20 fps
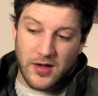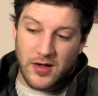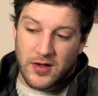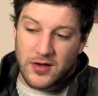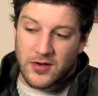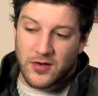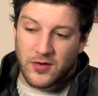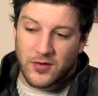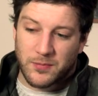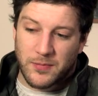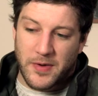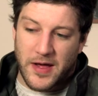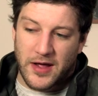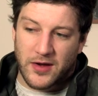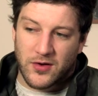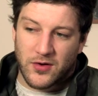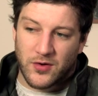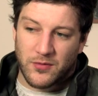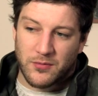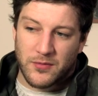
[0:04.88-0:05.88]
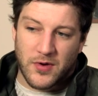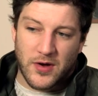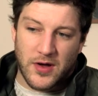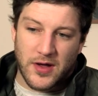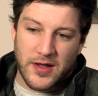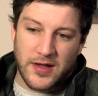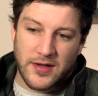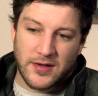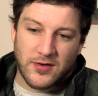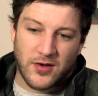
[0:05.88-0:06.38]
I look back on
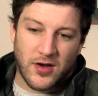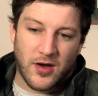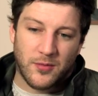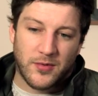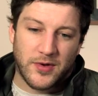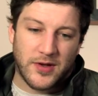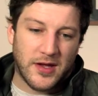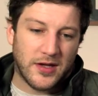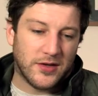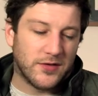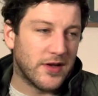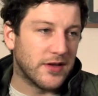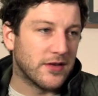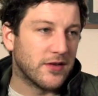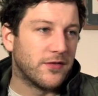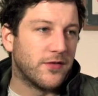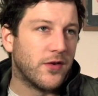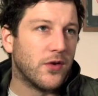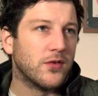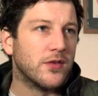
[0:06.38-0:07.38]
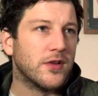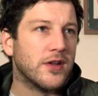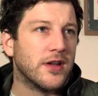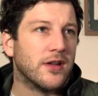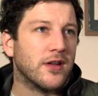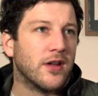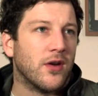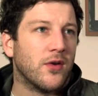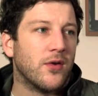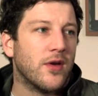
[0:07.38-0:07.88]
my time on the X Factor fondly,
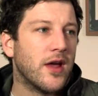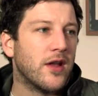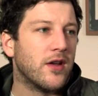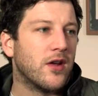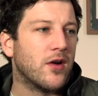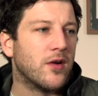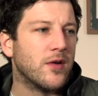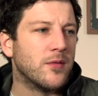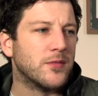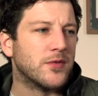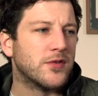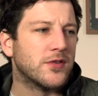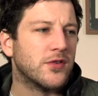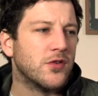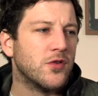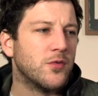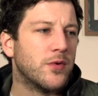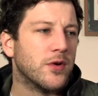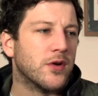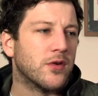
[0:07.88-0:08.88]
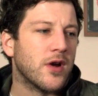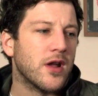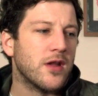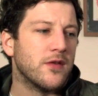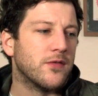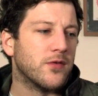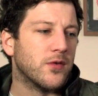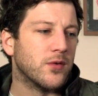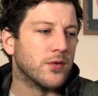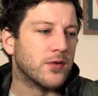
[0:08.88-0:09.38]
you know, and I'm super
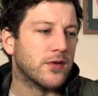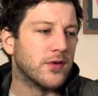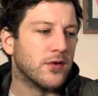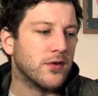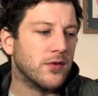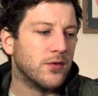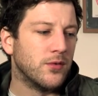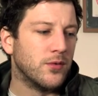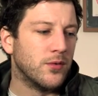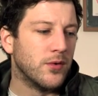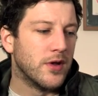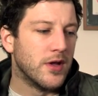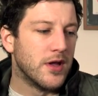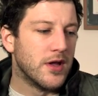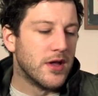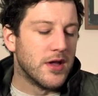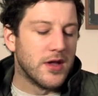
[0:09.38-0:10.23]
grateful to,